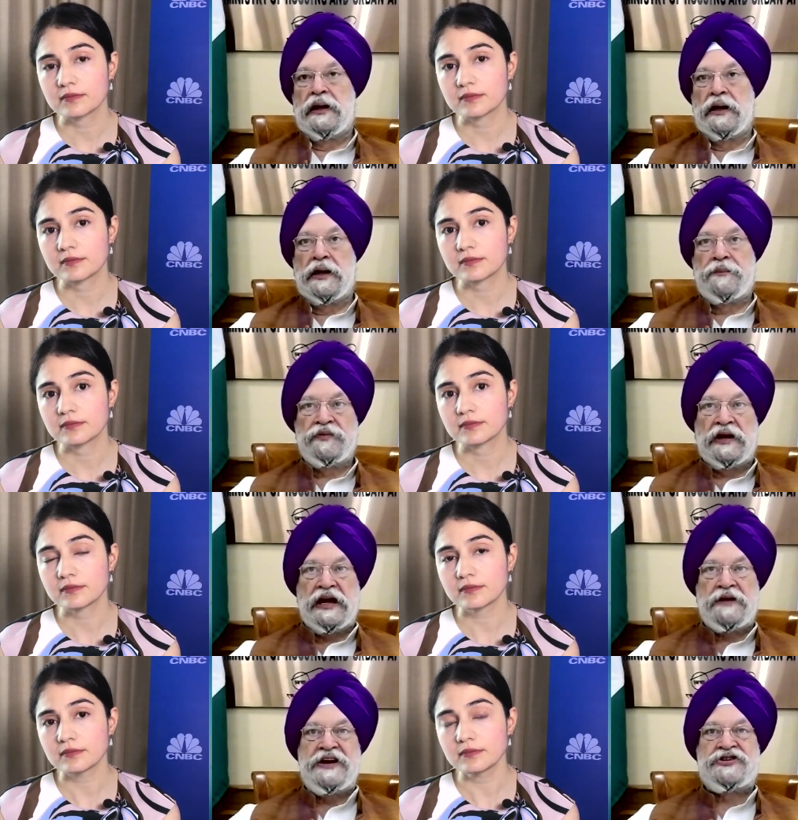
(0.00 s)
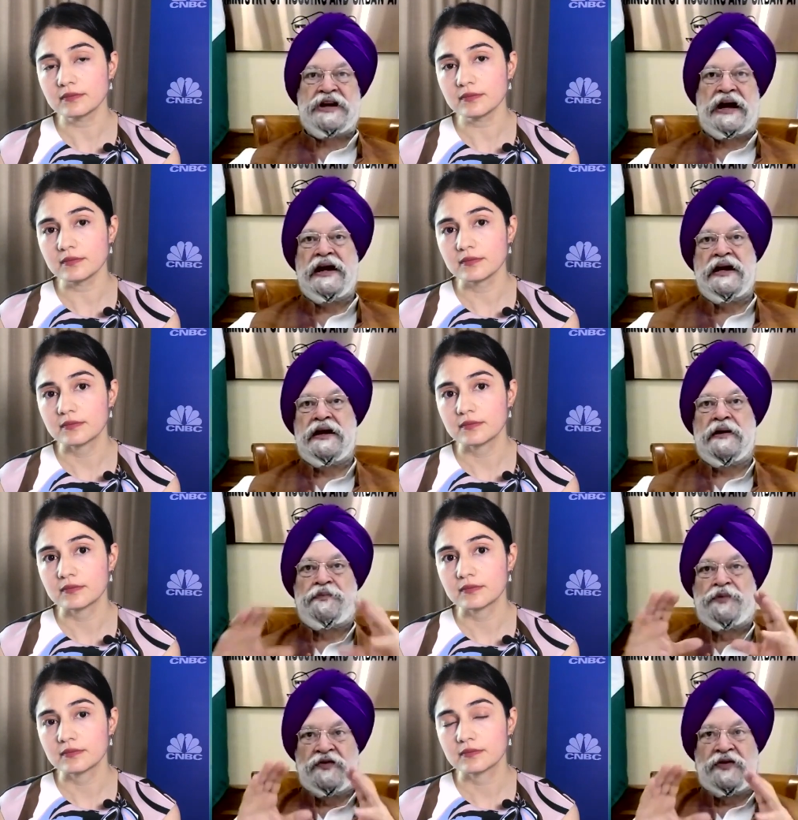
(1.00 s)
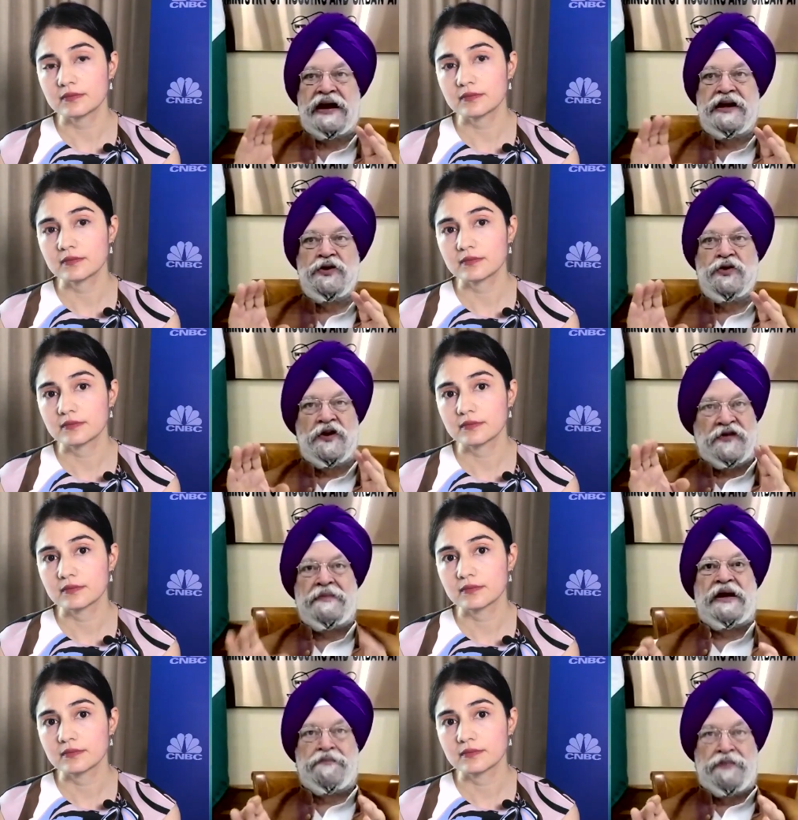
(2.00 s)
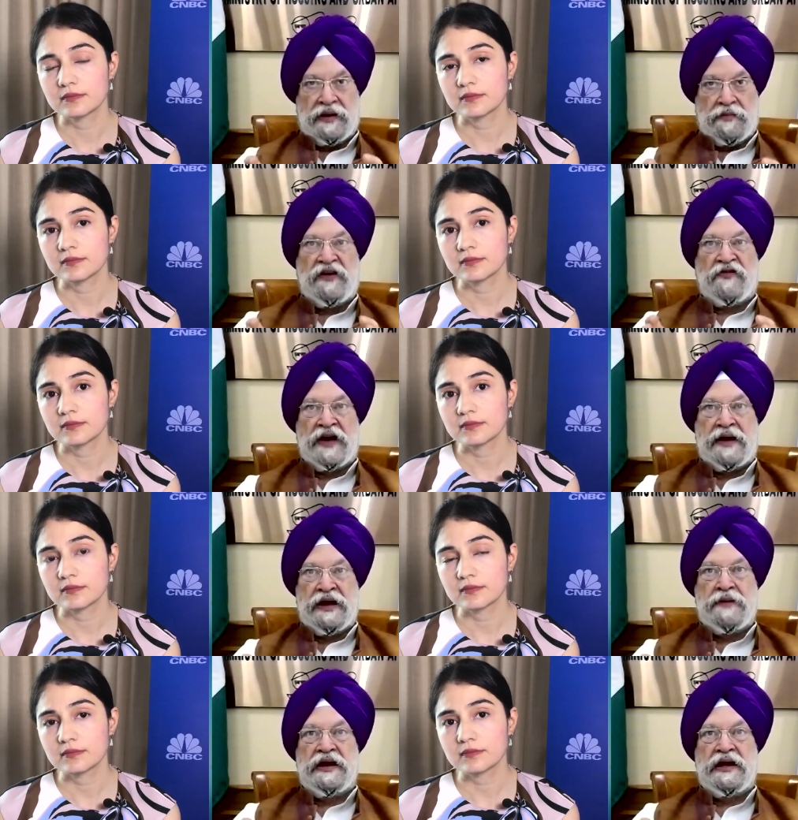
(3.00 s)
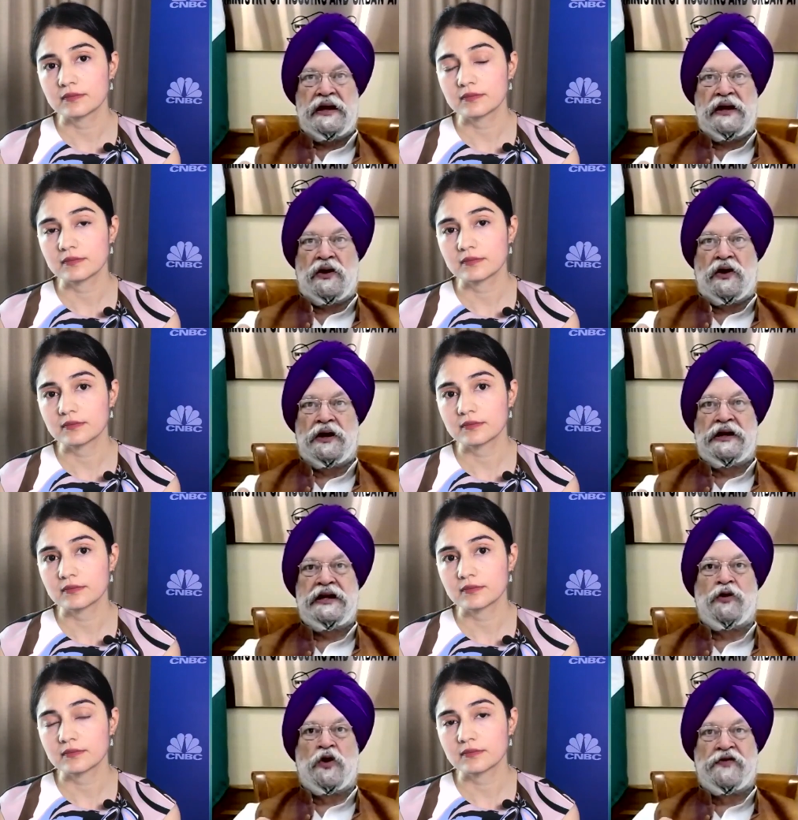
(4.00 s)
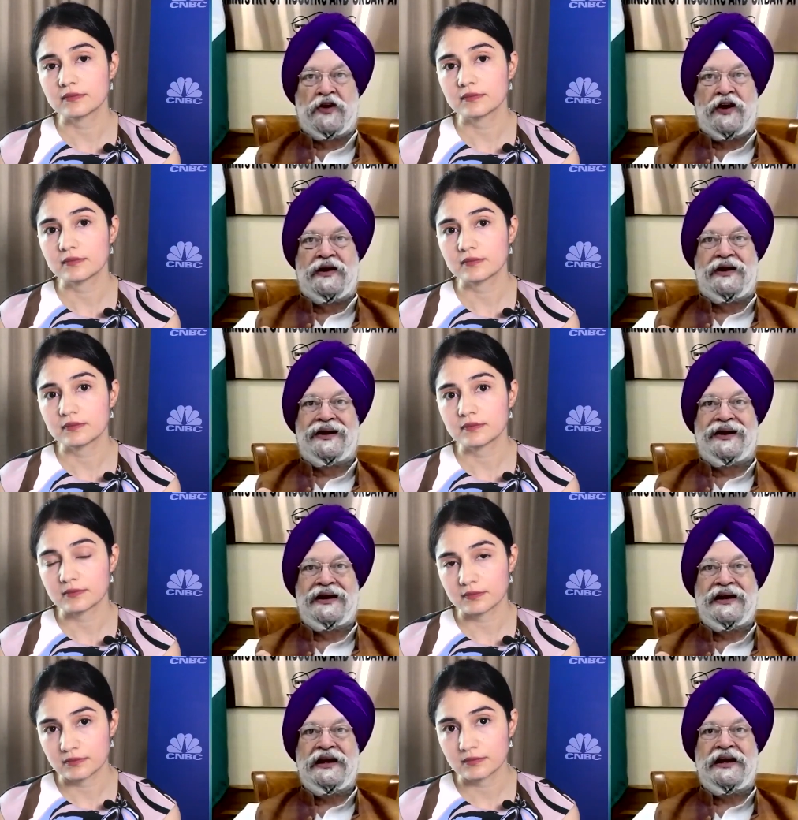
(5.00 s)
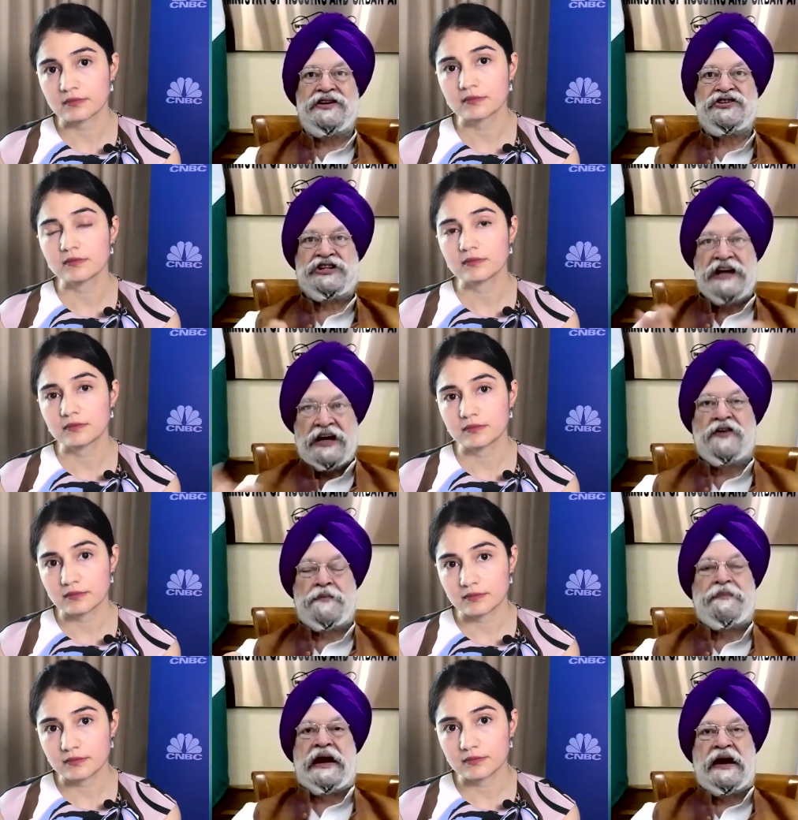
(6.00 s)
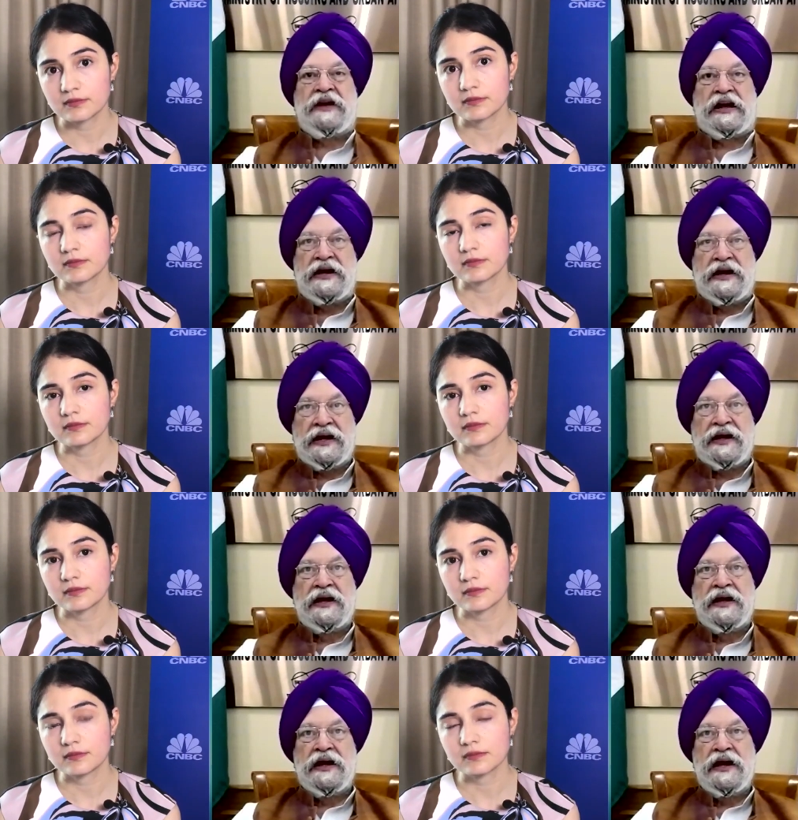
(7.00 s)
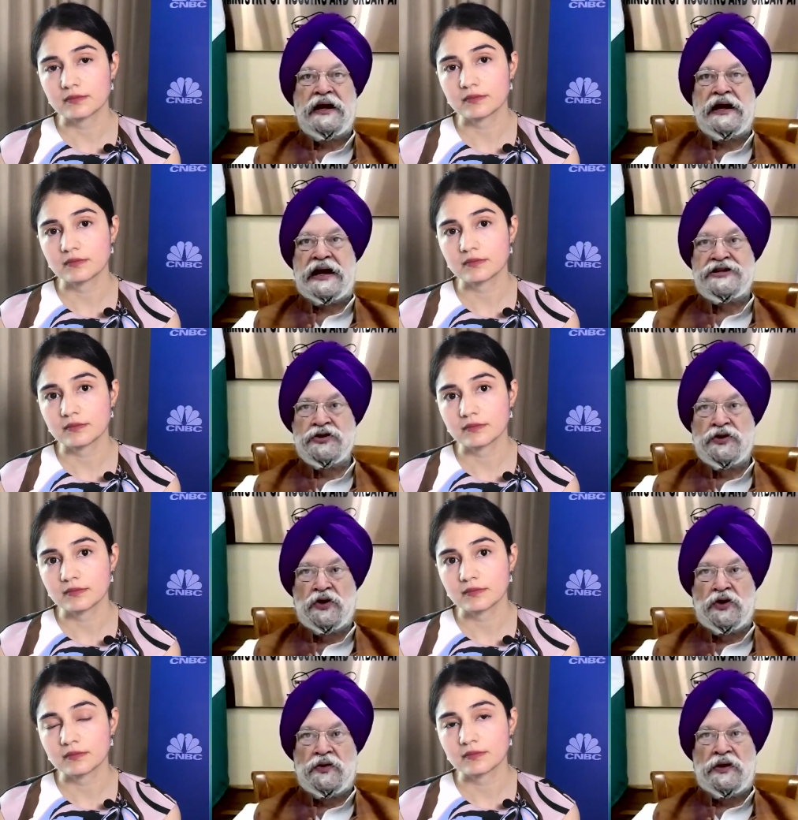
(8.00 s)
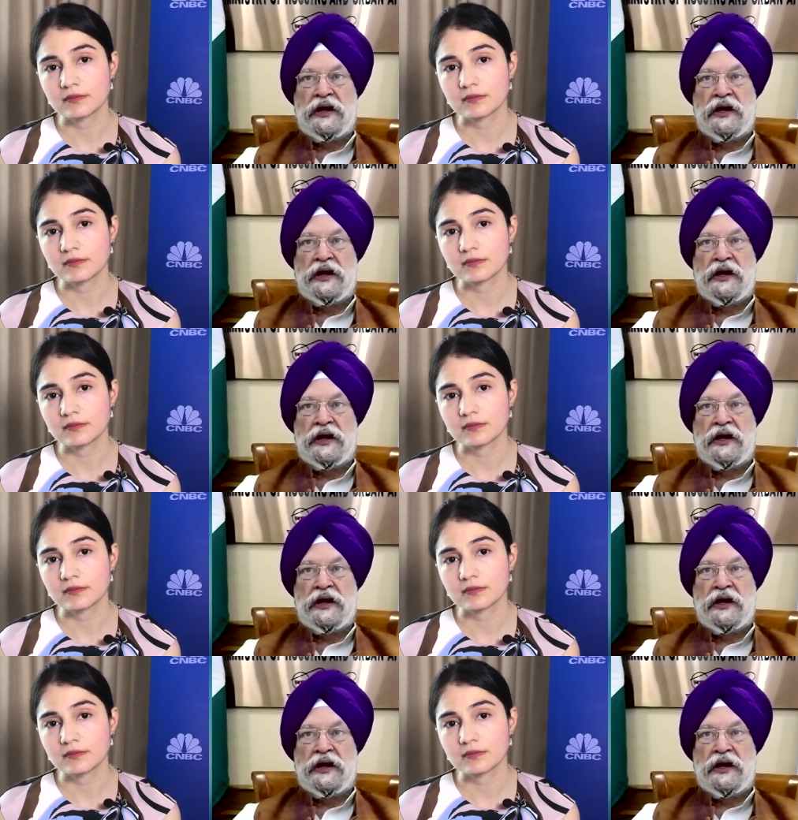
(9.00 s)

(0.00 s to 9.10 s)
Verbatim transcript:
Speaker 1: Uh, let me try and provide you, if I may, maybe on the overall state of the pandemic in India. India, as you know,